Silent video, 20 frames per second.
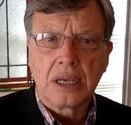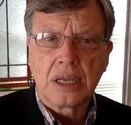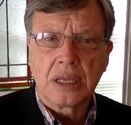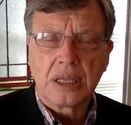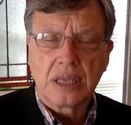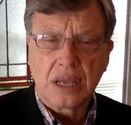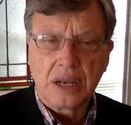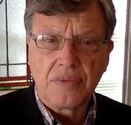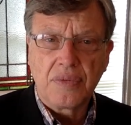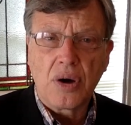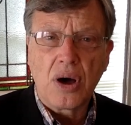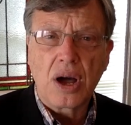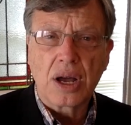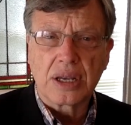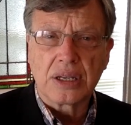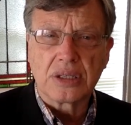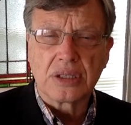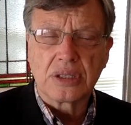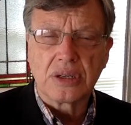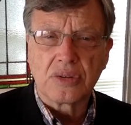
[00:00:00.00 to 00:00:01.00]
The end of
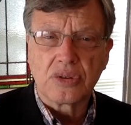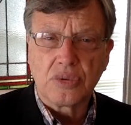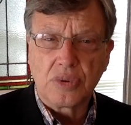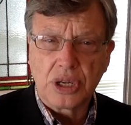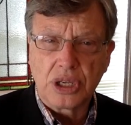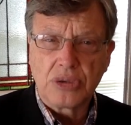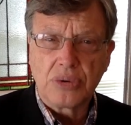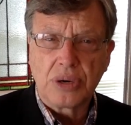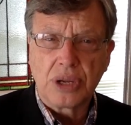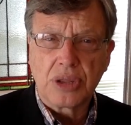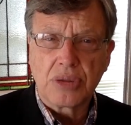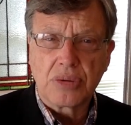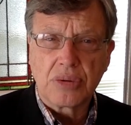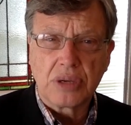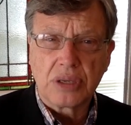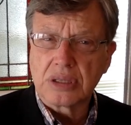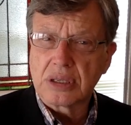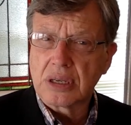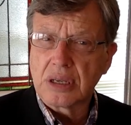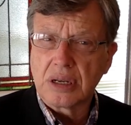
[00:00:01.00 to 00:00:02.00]
August of
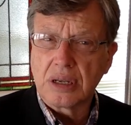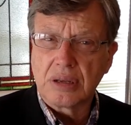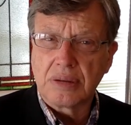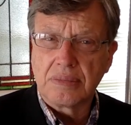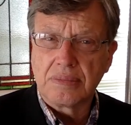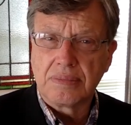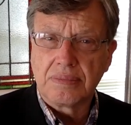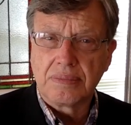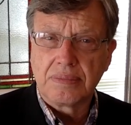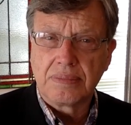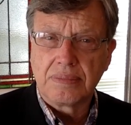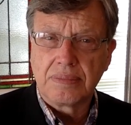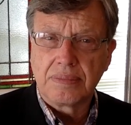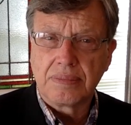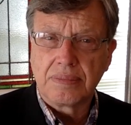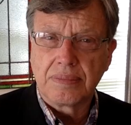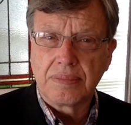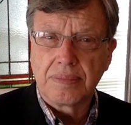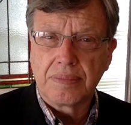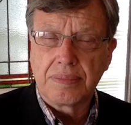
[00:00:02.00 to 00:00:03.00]
2023 is going to
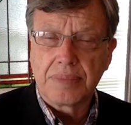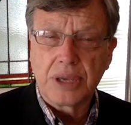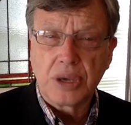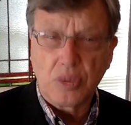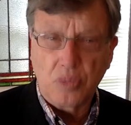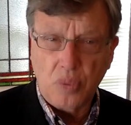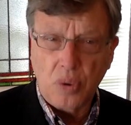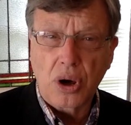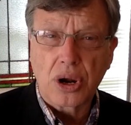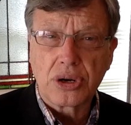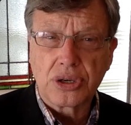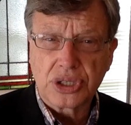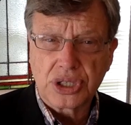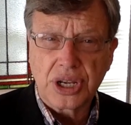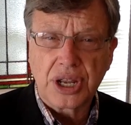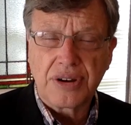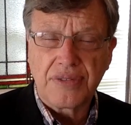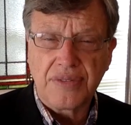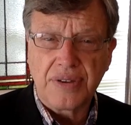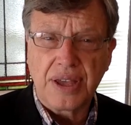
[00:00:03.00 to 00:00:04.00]
be a
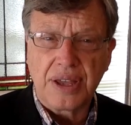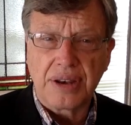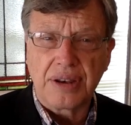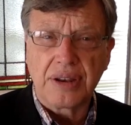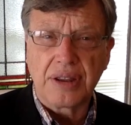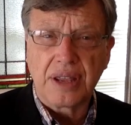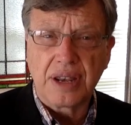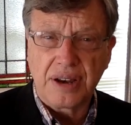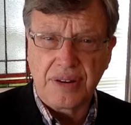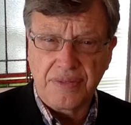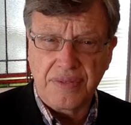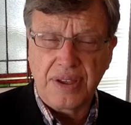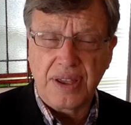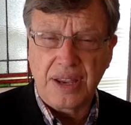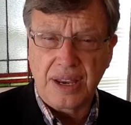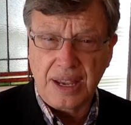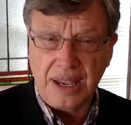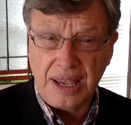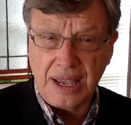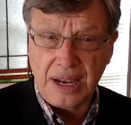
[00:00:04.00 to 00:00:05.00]
watershed event
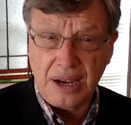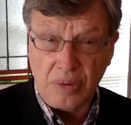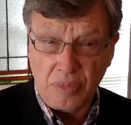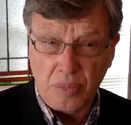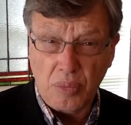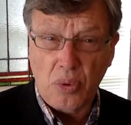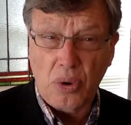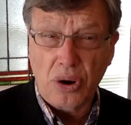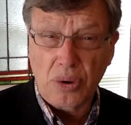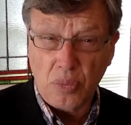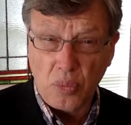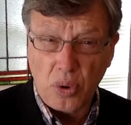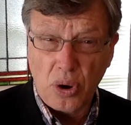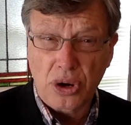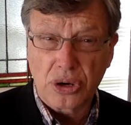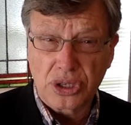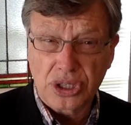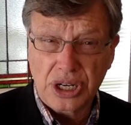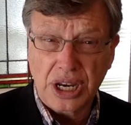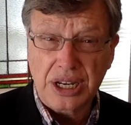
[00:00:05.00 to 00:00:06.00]
and a more
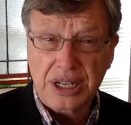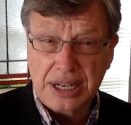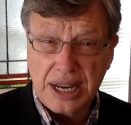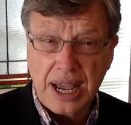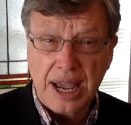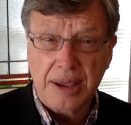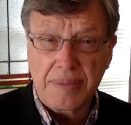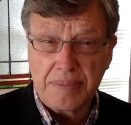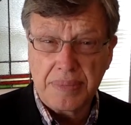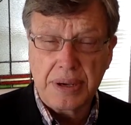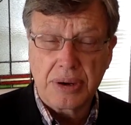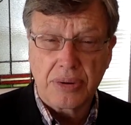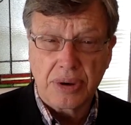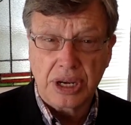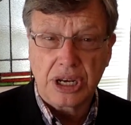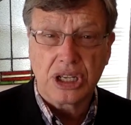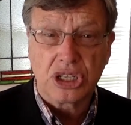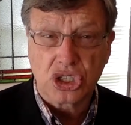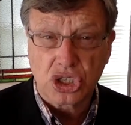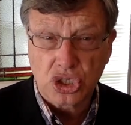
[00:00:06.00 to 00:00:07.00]
watershed time
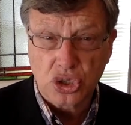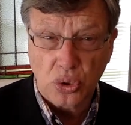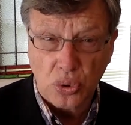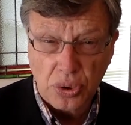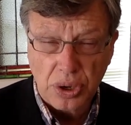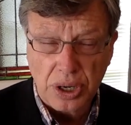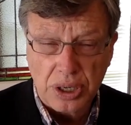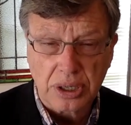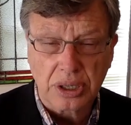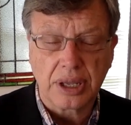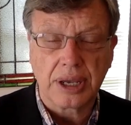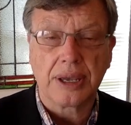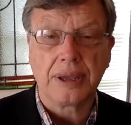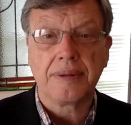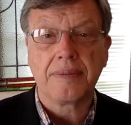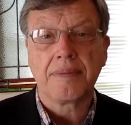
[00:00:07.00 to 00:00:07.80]
period historically.